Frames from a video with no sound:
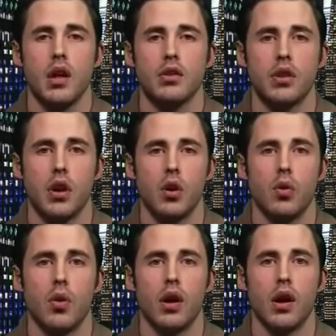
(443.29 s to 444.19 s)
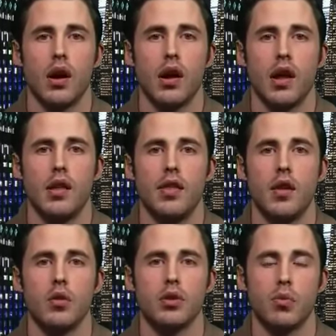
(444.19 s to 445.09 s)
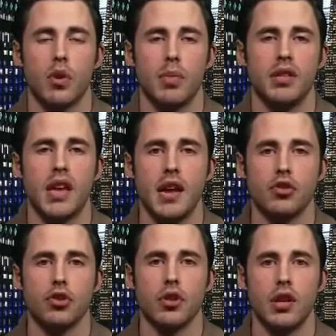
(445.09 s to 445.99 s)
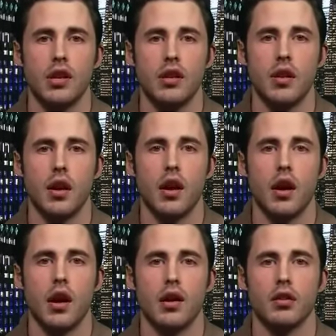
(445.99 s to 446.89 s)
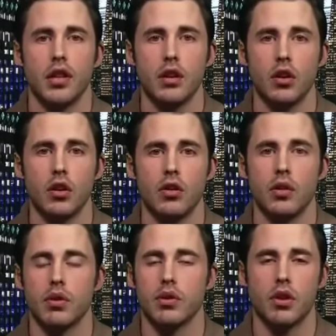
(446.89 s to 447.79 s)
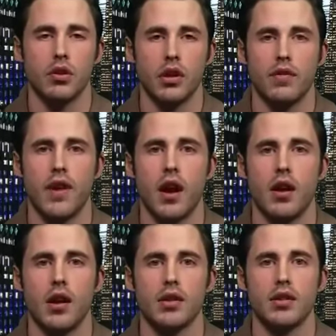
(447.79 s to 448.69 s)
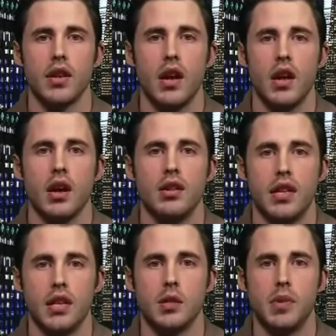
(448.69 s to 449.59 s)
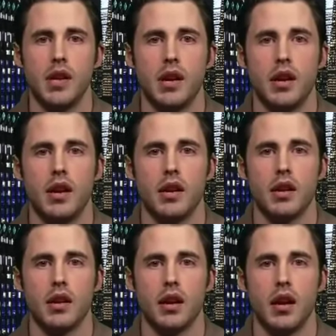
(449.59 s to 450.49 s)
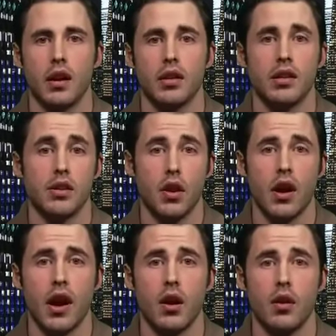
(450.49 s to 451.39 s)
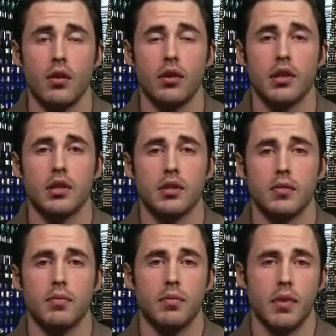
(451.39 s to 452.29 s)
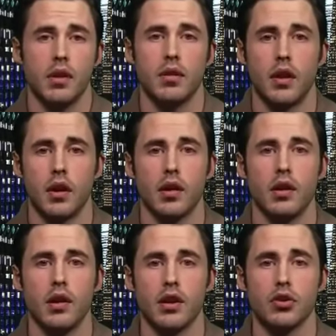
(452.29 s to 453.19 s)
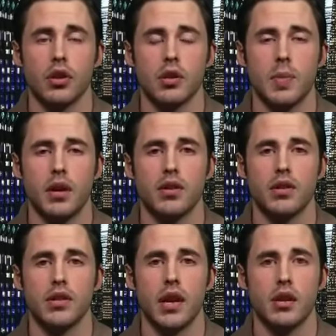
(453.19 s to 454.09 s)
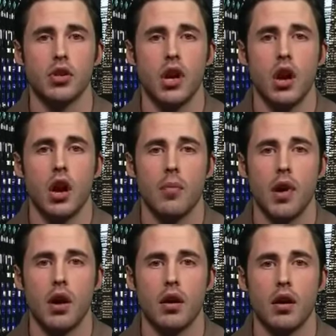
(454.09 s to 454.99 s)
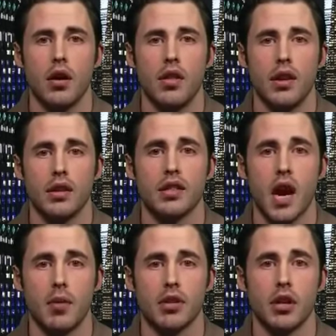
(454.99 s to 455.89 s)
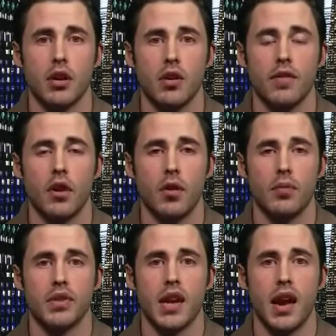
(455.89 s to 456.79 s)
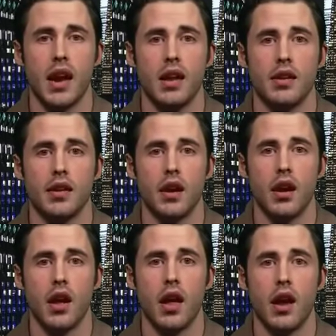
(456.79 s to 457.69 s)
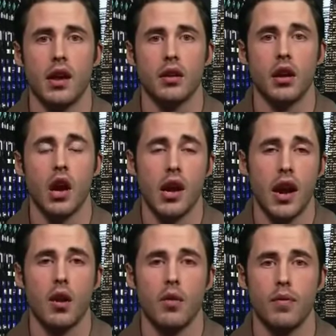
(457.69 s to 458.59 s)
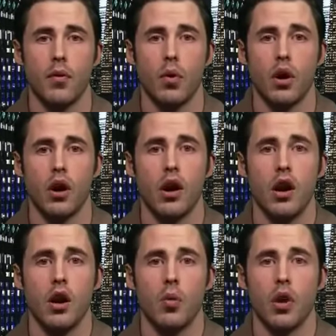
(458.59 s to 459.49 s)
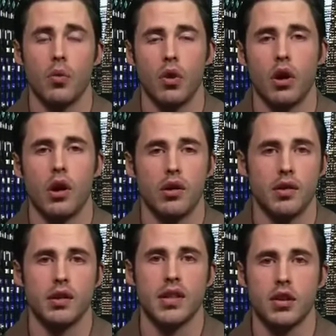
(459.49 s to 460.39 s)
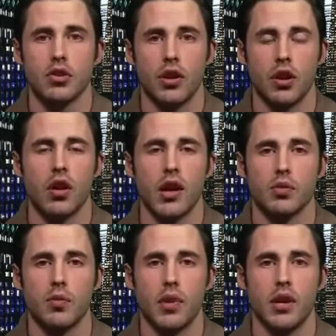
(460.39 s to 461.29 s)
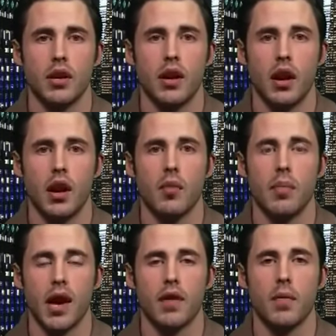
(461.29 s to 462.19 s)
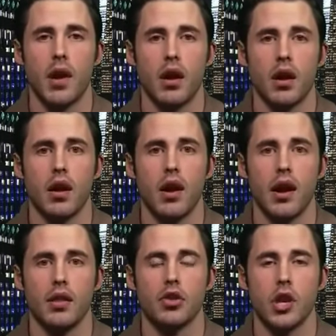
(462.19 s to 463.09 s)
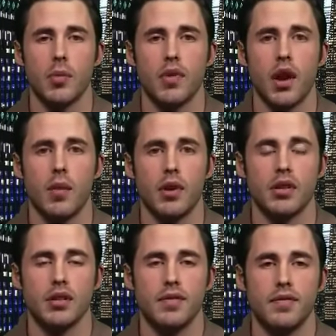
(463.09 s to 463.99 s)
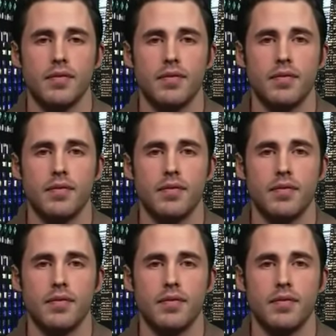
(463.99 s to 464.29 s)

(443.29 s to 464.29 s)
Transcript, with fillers: So uh, those were potentially uh, illegal. There were certainly nefarious deeds being uh, at least thought out, at least in their initial conspiracy stage among the cybersecurity firms and uh, a cutout for what were uh, essentially their clients were being uh, Bank of America and the Chamber of Commerce.